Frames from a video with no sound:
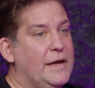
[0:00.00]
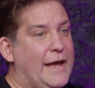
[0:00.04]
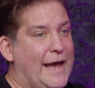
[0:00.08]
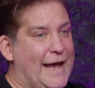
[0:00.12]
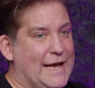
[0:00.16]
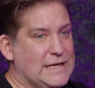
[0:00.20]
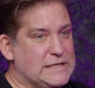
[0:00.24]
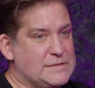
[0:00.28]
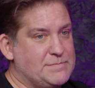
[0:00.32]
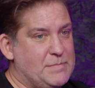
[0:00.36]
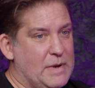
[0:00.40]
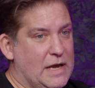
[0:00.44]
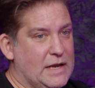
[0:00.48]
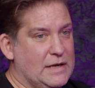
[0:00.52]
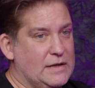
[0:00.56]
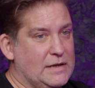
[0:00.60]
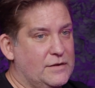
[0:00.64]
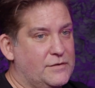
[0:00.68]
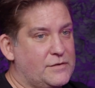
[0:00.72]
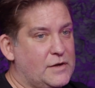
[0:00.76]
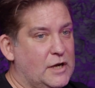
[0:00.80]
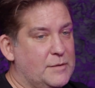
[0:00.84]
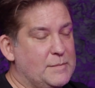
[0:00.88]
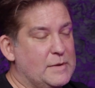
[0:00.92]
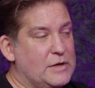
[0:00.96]
ad spend
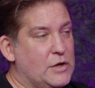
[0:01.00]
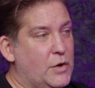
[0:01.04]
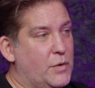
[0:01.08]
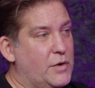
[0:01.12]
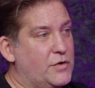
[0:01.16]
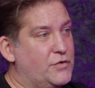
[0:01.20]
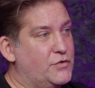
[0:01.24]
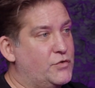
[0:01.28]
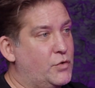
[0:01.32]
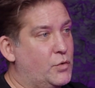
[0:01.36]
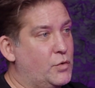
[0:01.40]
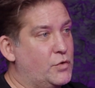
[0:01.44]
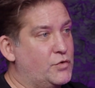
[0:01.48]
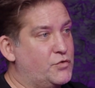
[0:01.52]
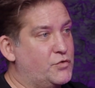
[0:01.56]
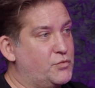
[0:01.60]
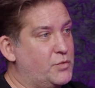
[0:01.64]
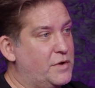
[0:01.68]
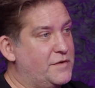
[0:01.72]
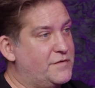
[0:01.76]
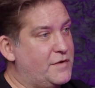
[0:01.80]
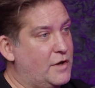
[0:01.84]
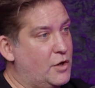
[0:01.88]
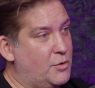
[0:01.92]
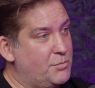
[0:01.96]
is going to be going towards
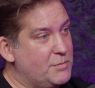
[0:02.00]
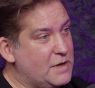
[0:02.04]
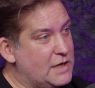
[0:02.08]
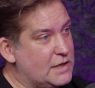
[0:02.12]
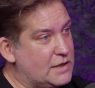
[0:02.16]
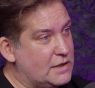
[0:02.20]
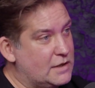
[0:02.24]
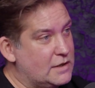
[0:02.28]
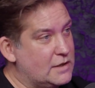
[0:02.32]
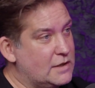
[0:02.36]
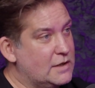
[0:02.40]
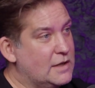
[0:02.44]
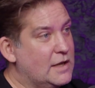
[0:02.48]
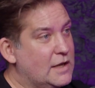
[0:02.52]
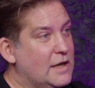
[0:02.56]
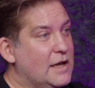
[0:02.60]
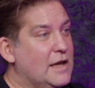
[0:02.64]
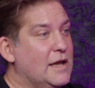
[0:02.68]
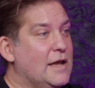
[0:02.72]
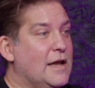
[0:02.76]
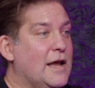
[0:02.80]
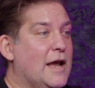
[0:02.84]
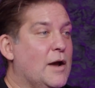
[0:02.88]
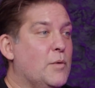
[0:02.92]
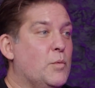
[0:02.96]
retail media
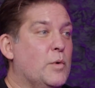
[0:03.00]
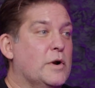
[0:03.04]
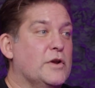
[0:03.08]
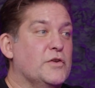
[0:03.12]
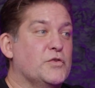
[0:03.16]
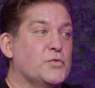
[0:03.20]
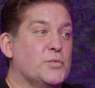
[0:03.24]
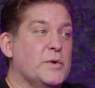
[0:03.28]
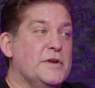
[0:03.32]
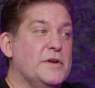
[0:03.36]
because they have